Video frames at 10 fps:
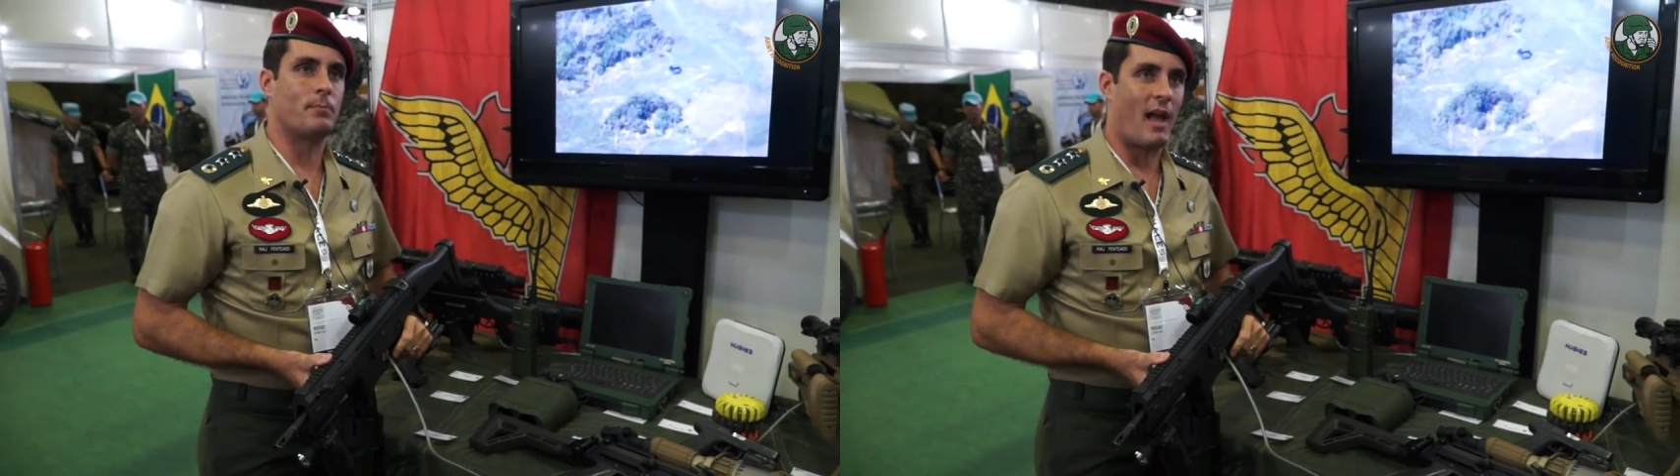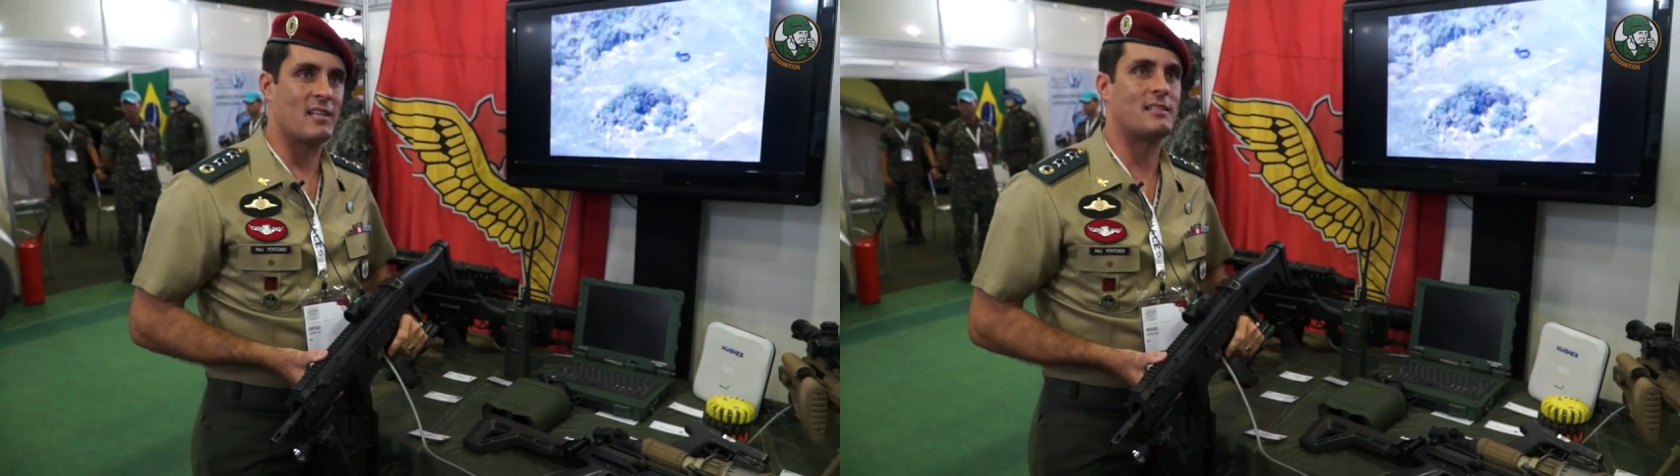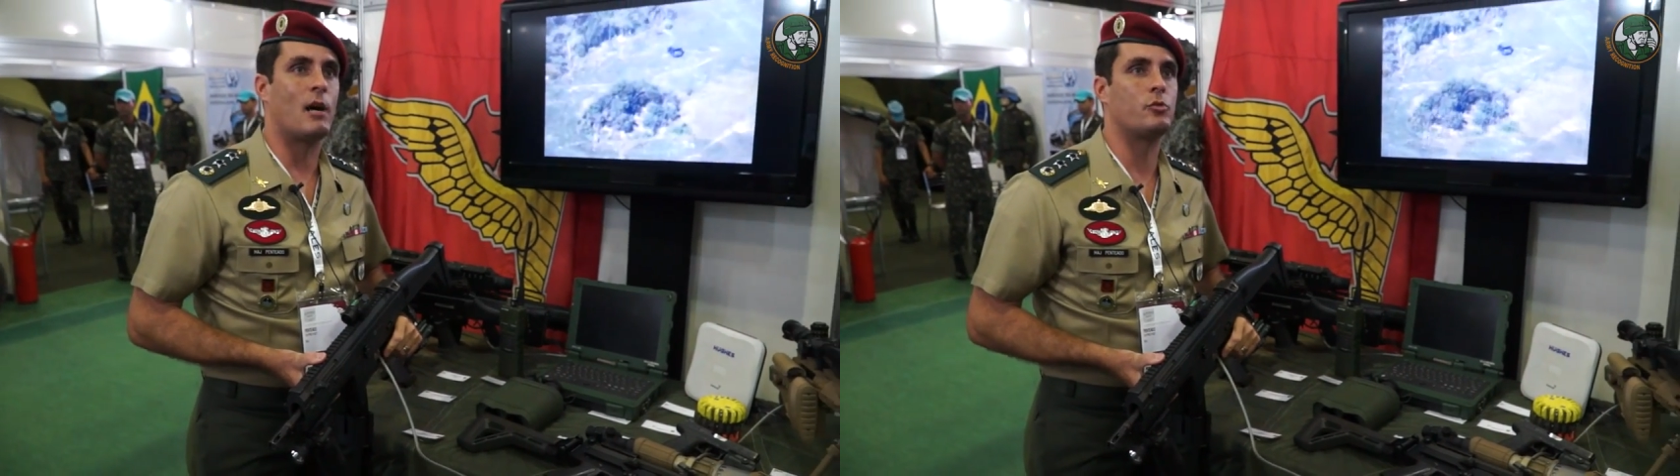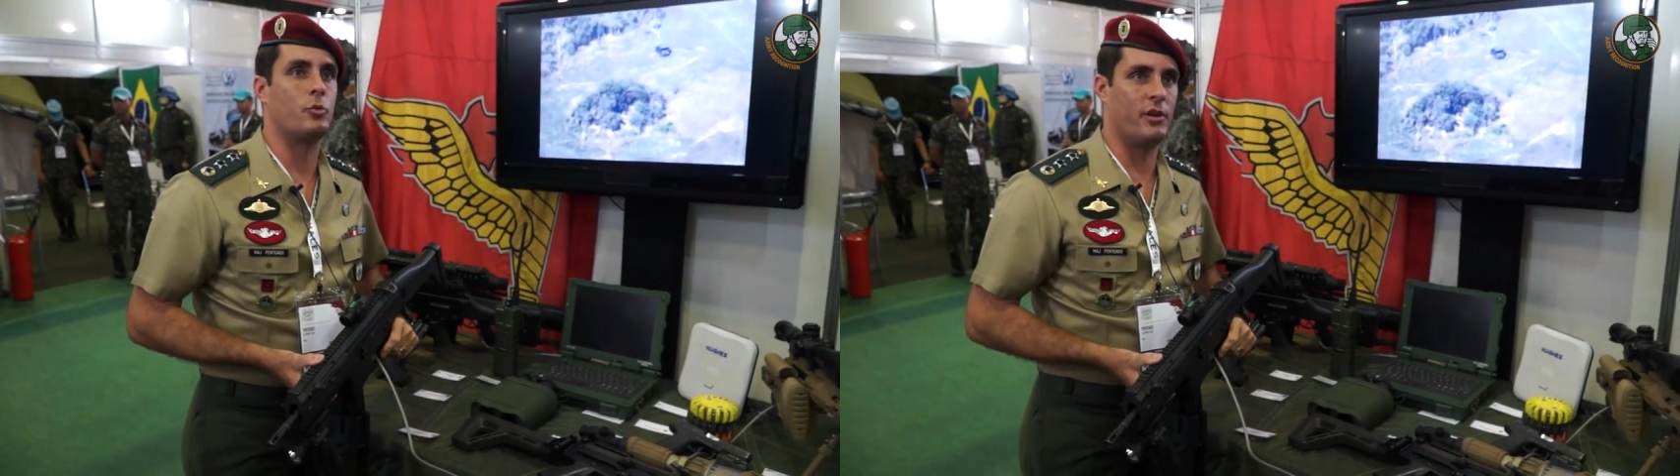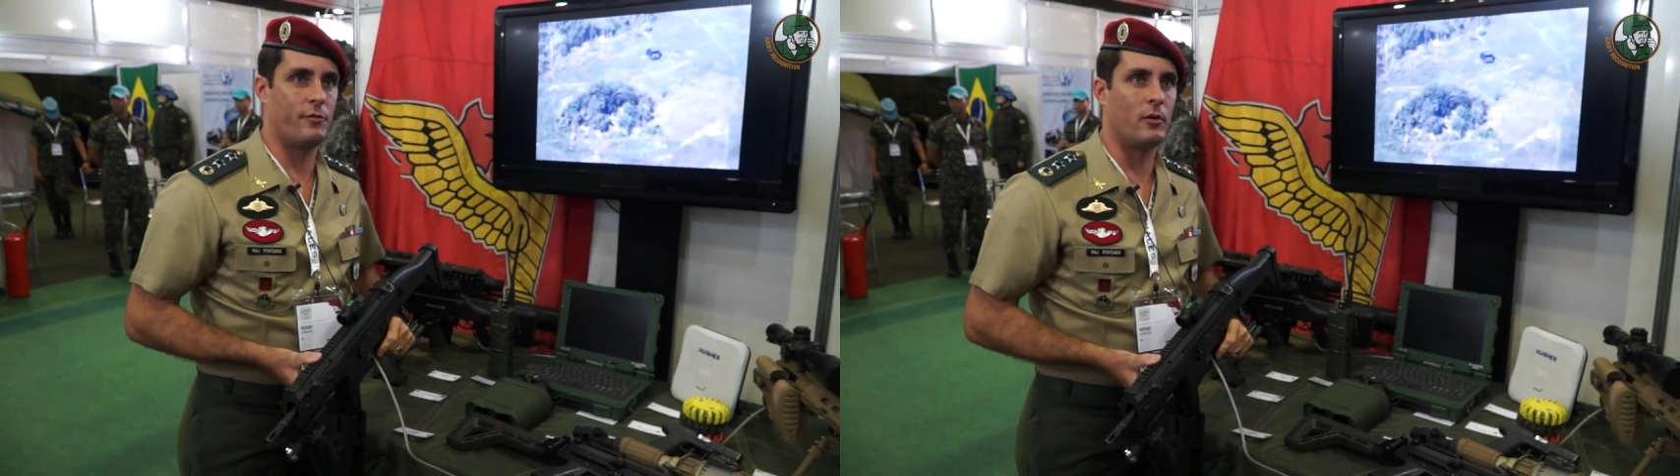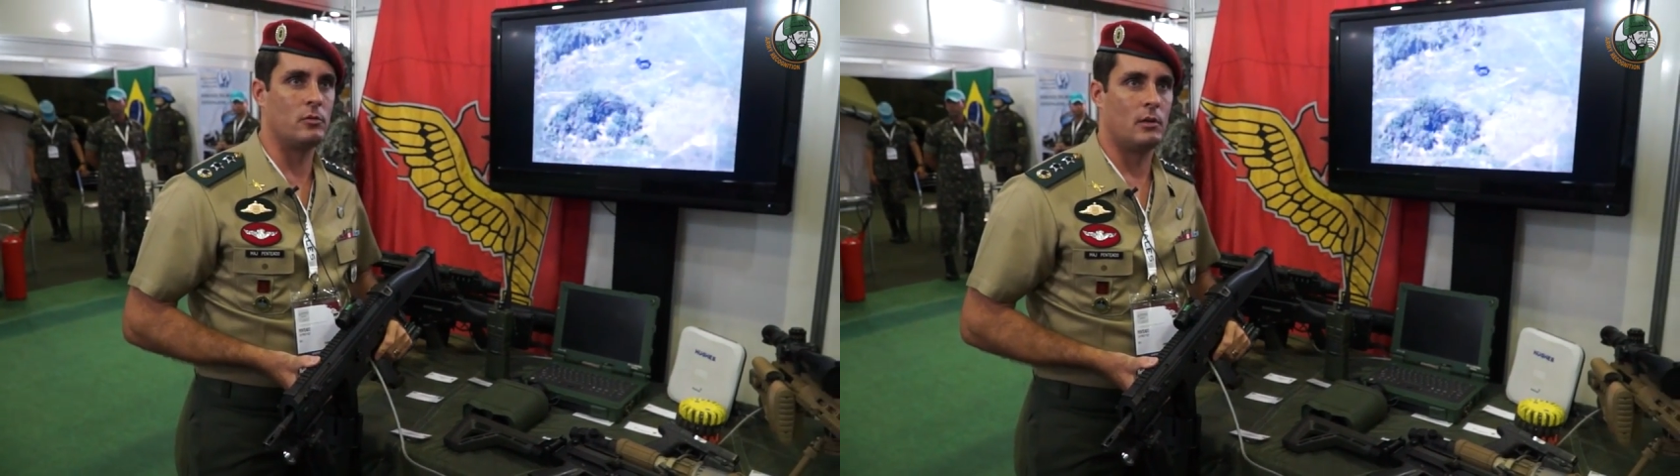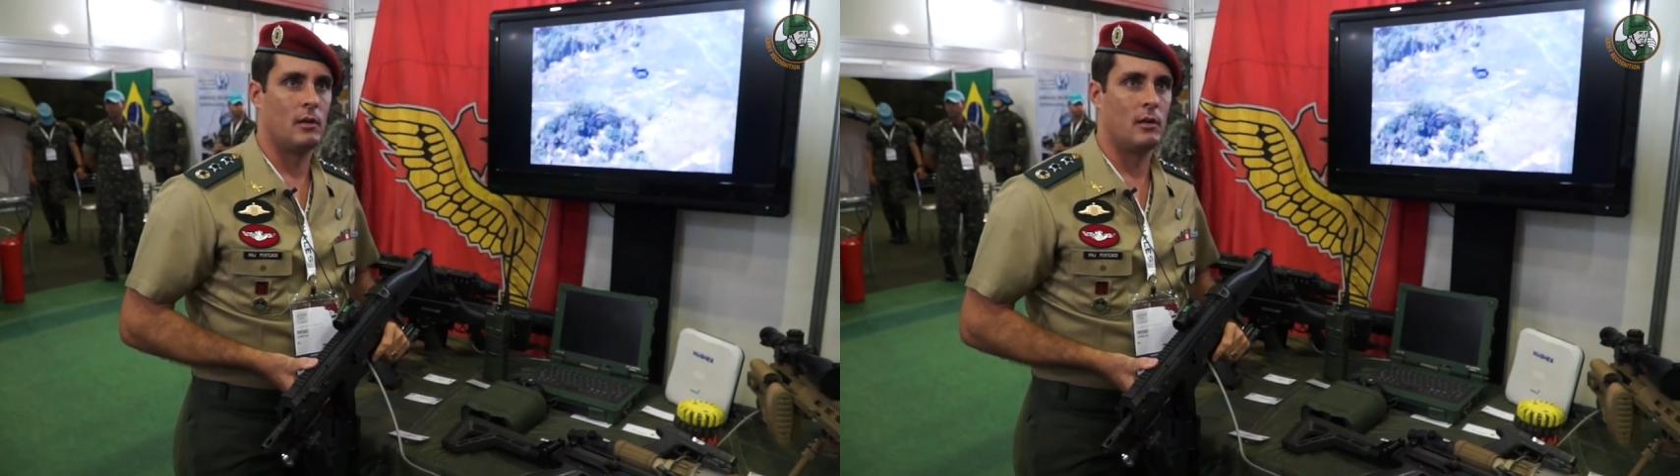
assault rifle,